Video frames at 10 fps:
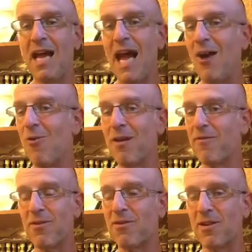
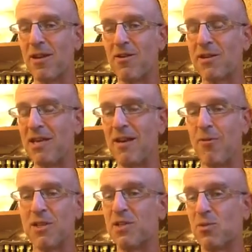However, it's not
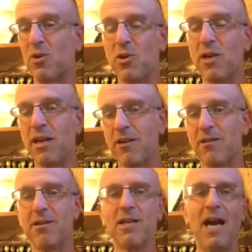always so clear